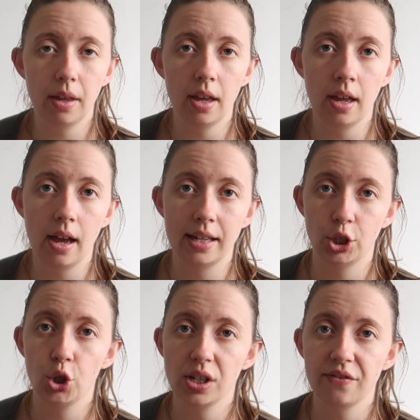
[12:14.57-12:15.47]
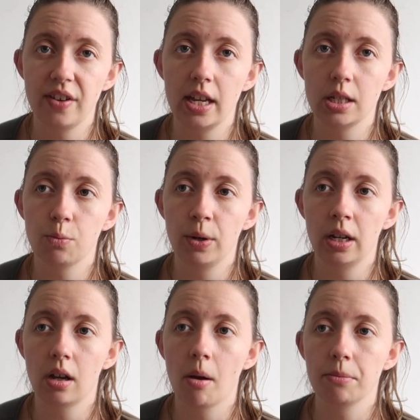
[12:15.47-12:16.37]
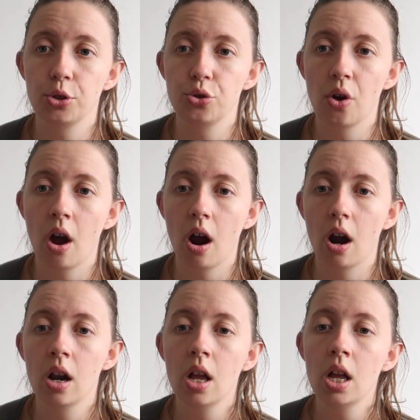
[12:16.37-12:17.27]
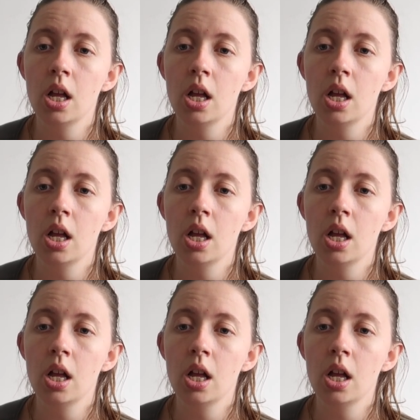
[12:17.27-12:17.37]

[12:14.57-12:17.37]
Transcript: it has a good effect when it comes to her